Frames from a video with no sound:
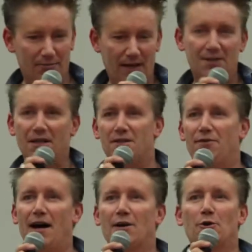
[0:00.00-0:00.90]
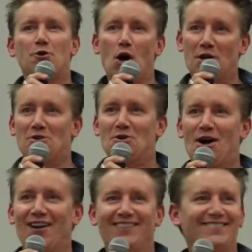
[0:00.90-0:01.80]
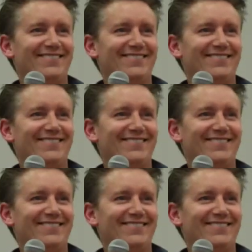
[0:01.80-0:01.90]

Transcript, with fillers: intensifying your doggy style.